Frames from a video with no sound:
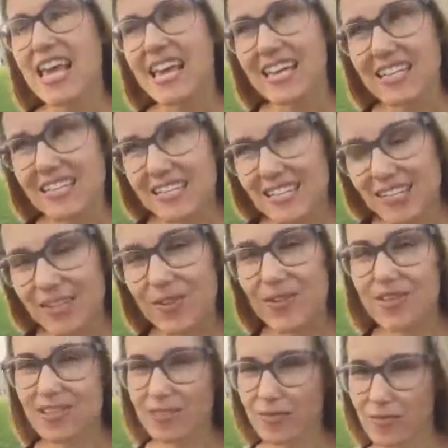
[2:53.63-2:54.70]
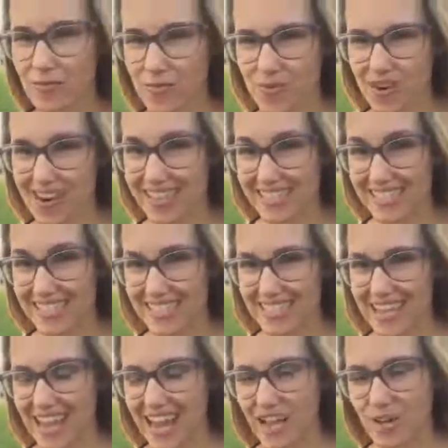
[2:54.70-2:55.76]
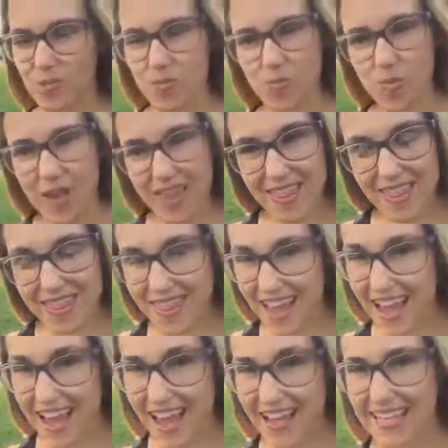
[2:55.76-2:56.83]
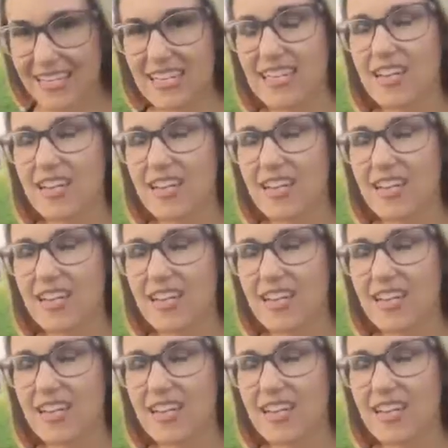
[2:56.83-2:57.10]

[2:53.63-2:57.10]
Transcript: until the Civil War ended. And with that,